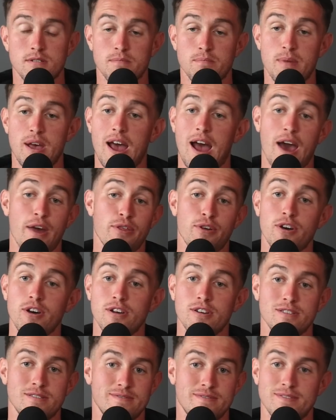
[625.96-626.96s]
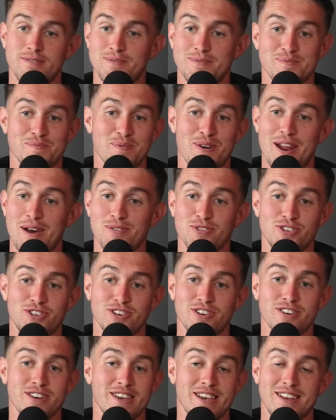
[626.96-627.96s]
Man, I thought when I was a
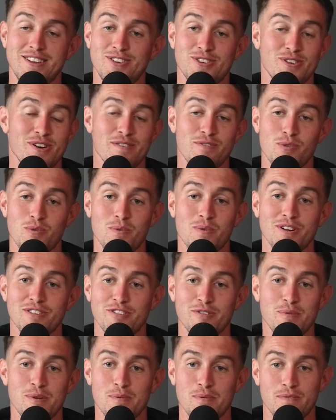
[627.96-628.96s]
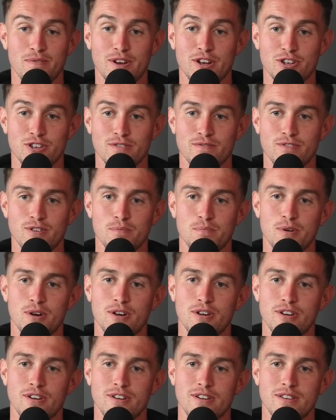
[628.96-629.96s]
young kid, you know, everyone wants to be a professional
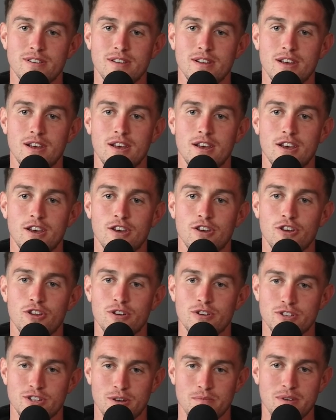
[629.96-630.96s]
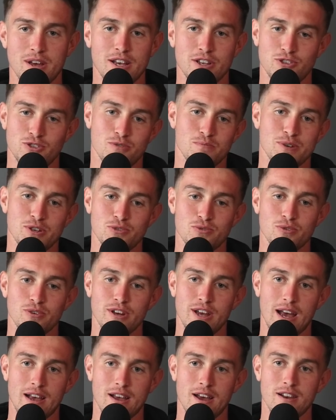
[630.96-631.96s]
footballer, and you know, some guys know my
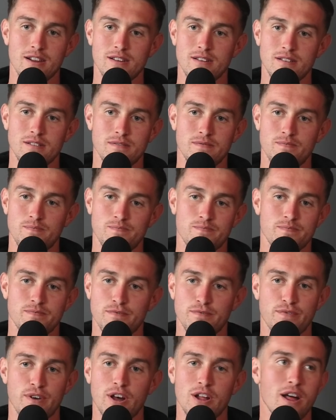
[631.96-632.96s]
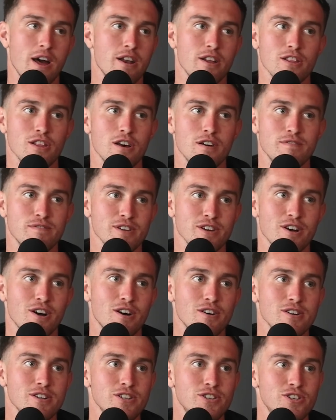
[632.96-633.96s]
story. I kind of fell out of love in
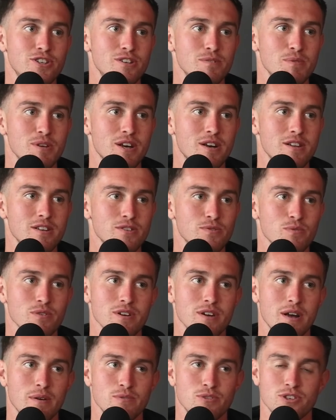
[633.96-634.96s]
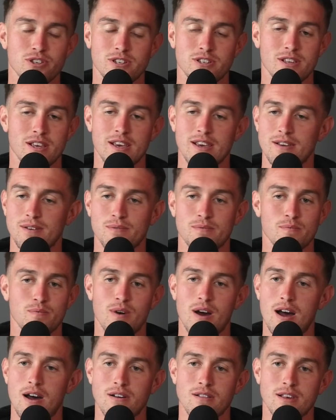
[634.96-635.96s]
college, to be honest, where really? I was just like,
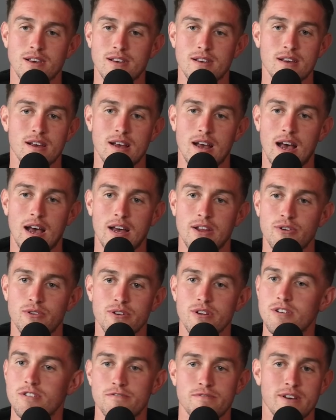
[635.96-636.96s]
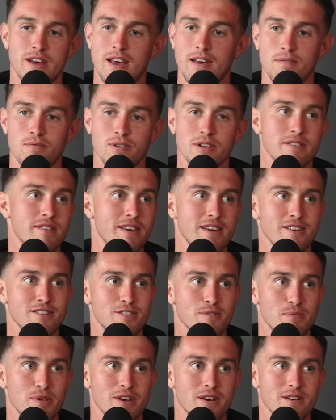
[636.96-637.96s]
wow, like I don't know if I have what it
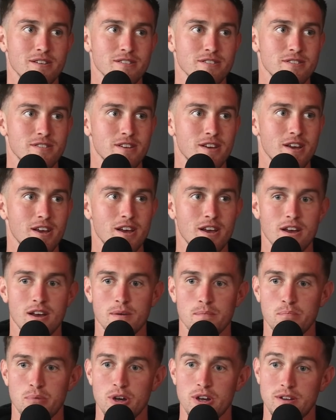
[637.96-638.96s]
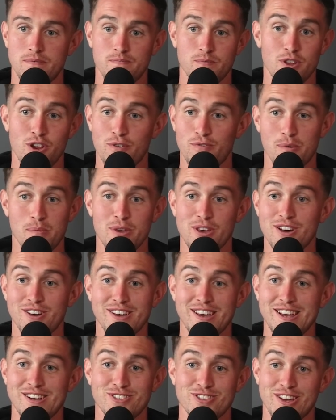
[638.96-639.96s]
takes to be honest. Mm -hmm. But you know, from a
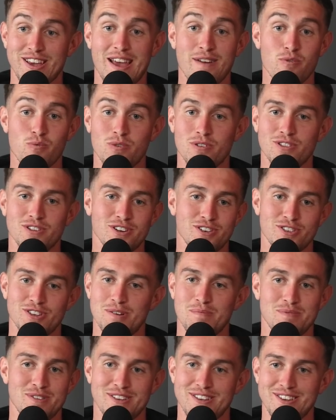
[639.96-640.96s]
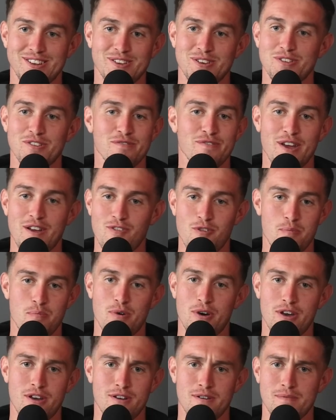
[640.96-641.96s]
young age, like everyone looks up to you know their favorite
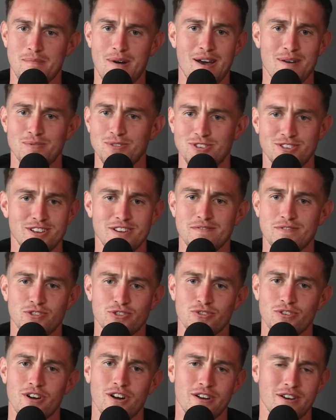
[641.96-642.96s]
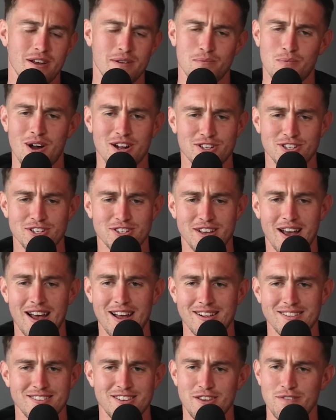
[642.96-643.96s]
player. Mine was Steven Gerrard. I'd watch this
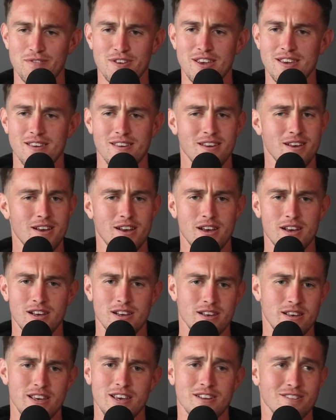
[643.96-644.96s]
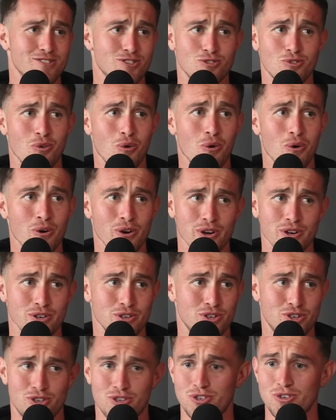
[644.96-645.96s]
guy on TV. He could
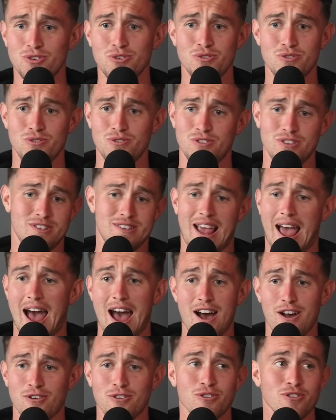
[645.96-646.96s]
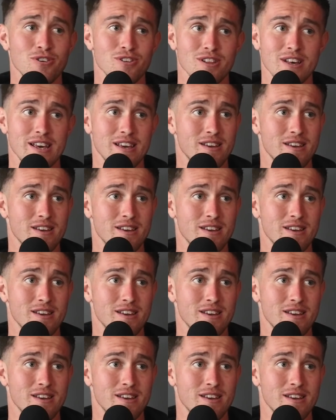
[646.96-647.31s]
score, shoot, mm -hmm. tackle.